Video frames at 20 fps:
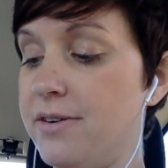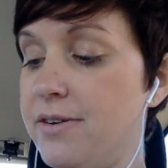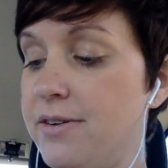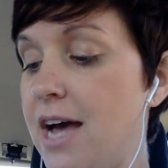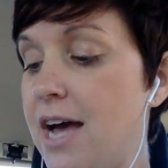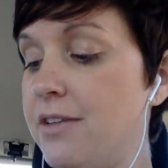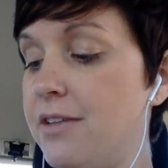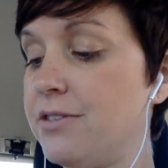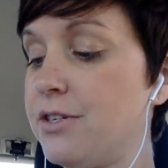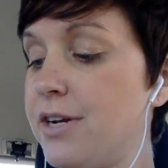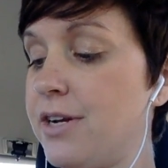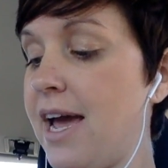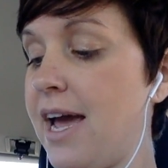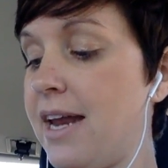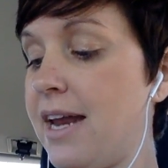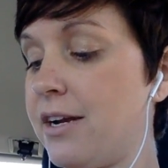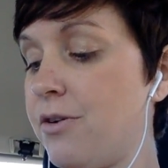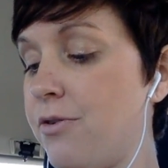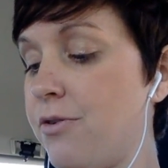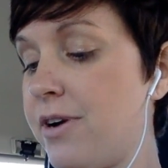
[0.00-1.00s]
Nouns are
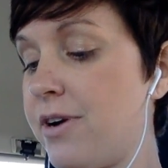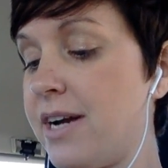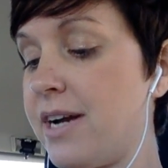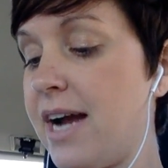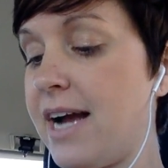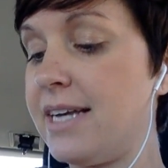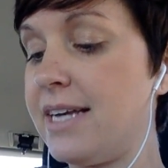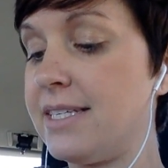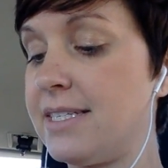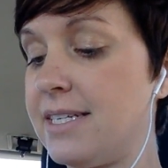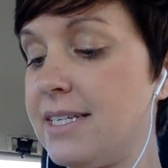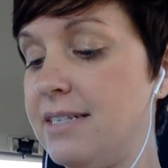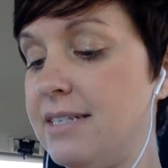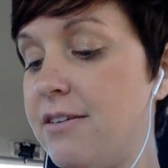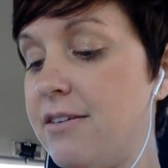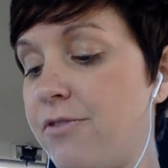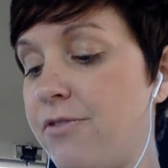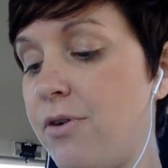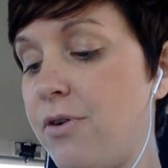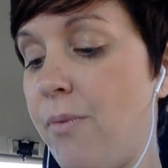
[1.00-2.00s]
categorized in
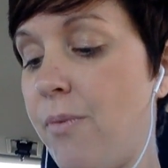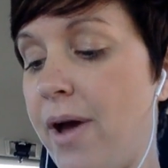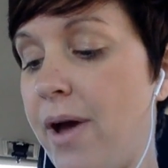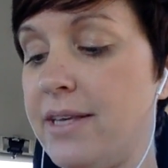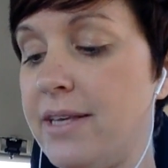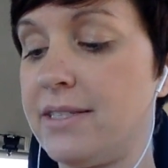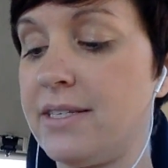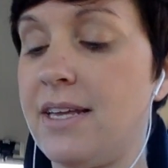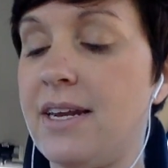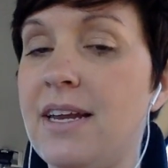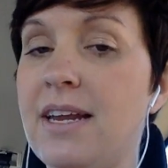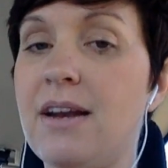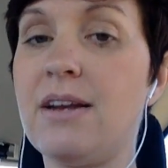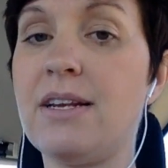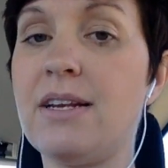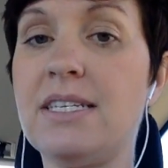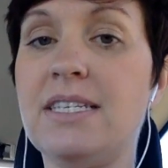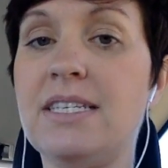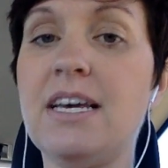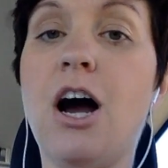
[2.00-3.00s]
different ways, and it
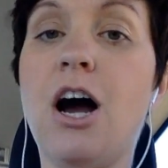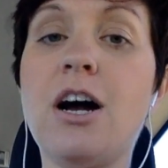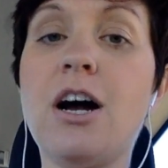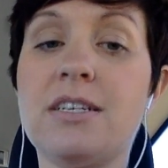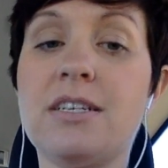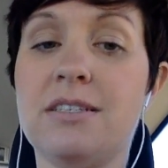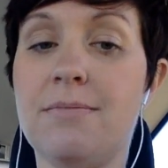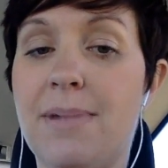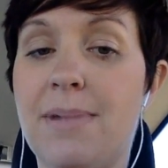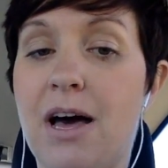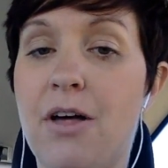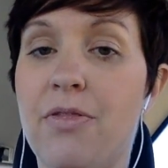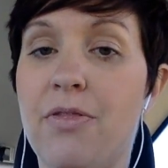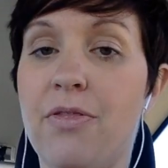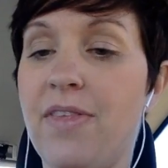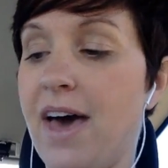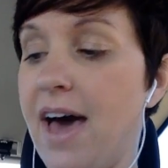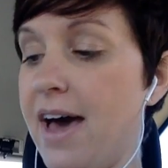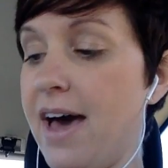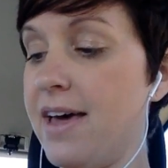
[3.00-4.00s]
talks
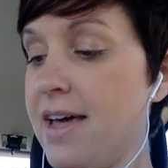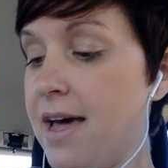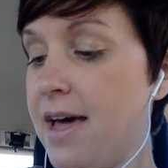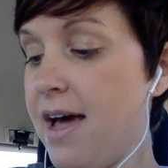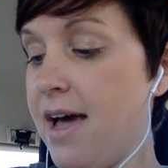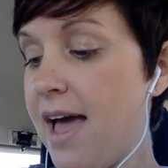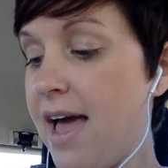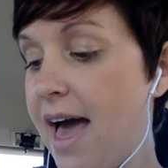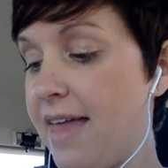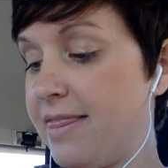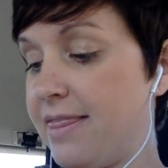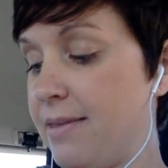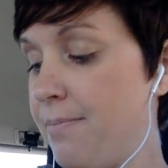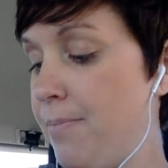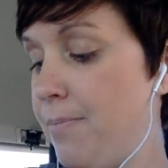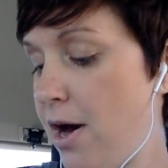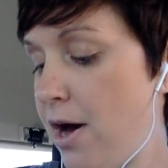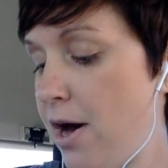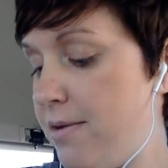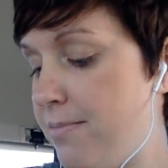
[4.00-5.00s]
about that at the
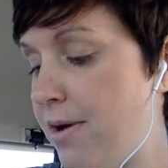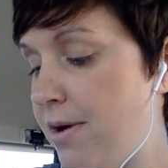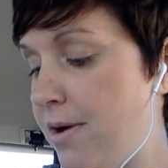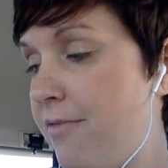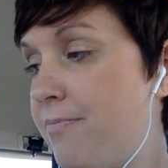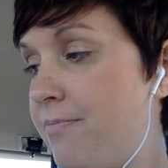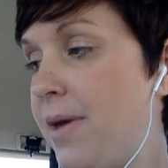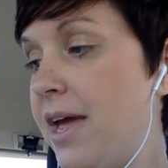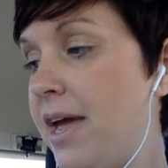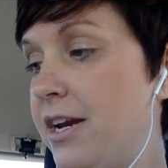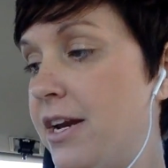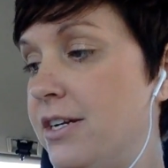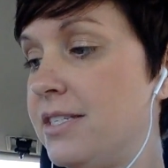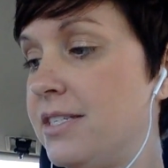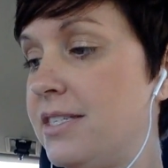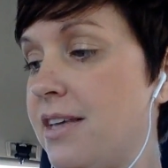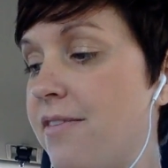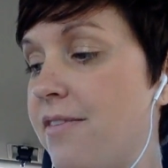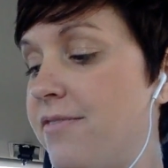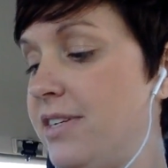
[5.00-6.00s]
bottom of page
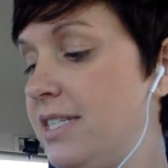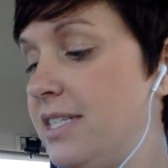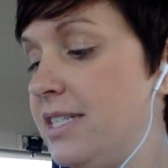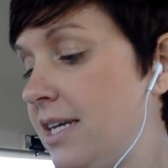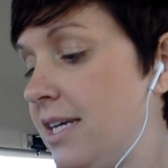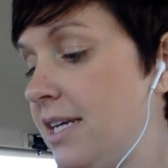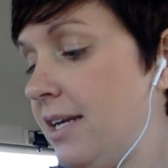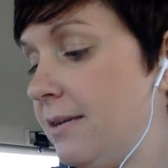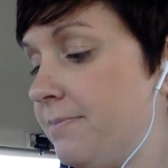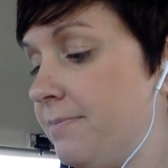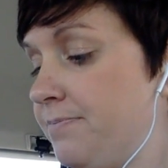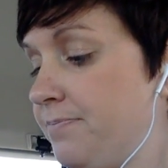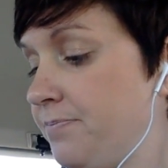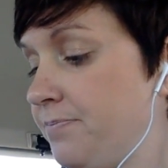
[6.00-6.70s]
17.